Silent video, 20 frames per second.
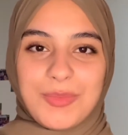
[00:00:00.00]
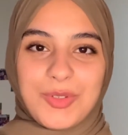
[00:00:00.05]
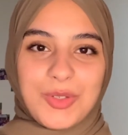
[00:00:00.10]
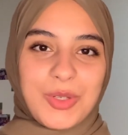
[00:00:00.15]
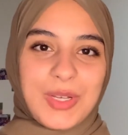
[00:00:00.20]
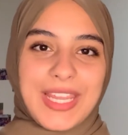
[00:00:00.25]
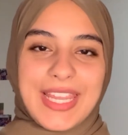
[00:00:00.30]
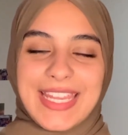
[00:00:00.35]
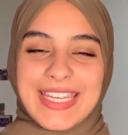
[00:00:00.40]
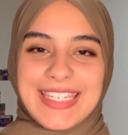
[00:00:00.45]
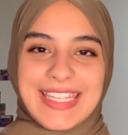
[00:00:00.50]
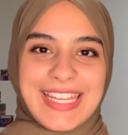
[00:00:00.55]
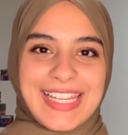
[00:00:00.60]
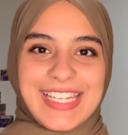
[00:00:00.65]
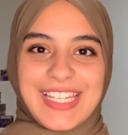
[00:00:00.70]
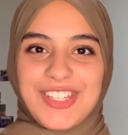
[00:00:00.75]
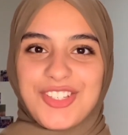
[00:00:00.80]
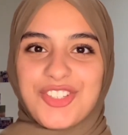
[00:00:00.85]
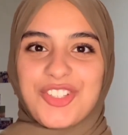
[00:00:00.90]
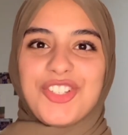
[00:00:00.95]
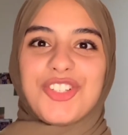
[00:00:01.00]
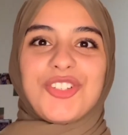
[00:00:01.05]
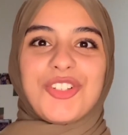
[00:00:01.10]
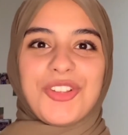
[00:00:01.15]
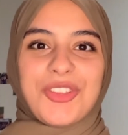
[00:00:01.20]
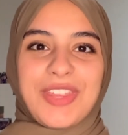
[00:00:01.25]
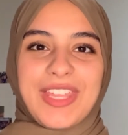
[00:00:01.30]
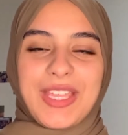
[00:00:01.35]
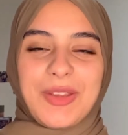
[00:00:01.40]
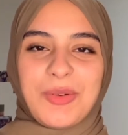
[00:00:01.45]
do like a daily journal
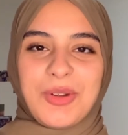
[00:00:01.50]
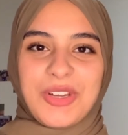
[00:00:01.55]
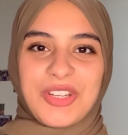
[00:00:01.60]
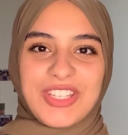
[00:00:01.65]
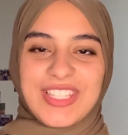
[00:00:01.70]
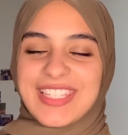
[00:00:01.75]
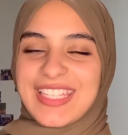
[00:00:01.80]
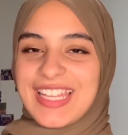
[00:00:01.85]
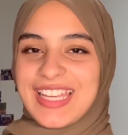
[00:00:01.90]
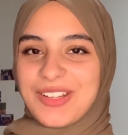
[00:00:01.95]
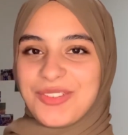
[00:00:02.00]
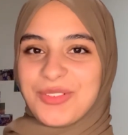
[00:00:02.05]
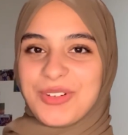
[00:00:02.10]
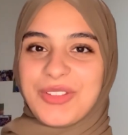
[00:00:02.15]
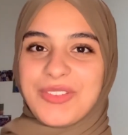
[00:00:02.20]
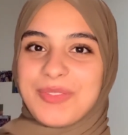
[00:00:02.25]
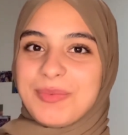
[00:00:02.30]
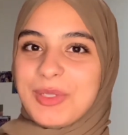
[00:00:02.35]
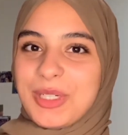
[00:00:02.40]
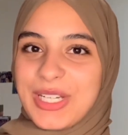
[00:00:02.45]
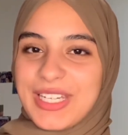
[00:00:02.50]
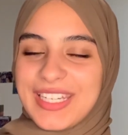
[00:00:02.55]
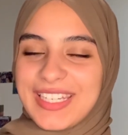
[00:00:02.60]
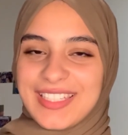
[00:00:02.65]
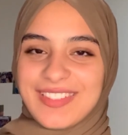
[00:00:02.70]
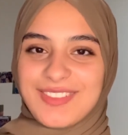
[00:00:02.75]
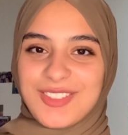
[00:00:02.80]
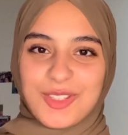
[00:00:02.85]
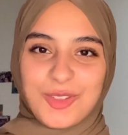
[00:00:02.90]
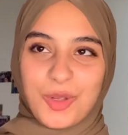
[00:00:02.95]
thing where you just stand in front of the mirror
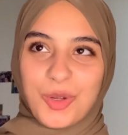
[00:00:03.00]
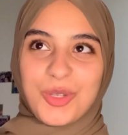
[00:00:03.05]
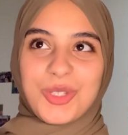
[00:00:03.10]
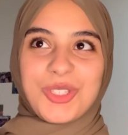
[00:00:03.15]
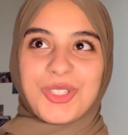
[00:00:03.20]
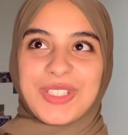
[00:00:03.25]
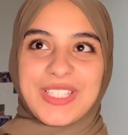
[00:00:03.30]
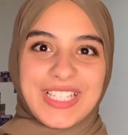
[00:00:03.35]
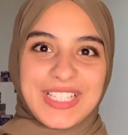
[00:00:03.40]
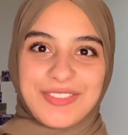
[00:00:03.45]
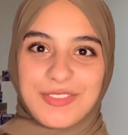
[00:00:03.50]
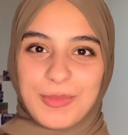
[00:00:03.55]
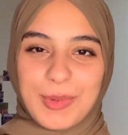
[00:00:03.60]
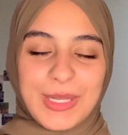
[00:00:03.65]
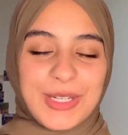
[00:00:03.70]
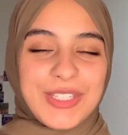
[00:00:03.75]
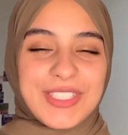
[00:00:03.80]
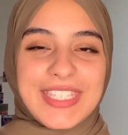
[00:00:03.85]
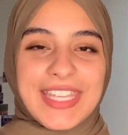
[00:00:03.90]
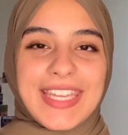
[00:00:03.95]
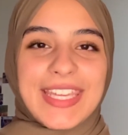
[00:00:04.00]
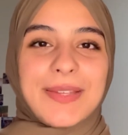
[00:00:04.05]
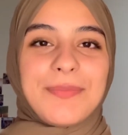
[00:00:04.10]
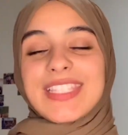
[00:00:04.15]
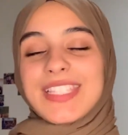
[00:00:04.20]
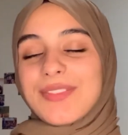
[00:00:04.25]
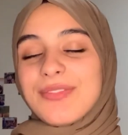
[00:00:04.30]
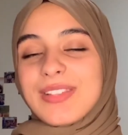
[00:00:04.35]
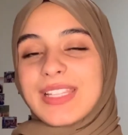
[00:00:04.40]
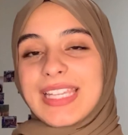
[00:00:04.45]
and talk to yourself about your day,
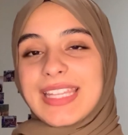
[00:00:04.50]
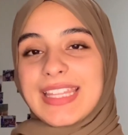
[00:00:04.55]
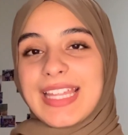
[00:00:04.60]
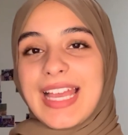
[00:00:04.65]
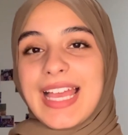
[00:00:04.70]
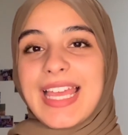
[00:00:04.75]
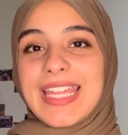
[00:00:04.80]
stuff like that.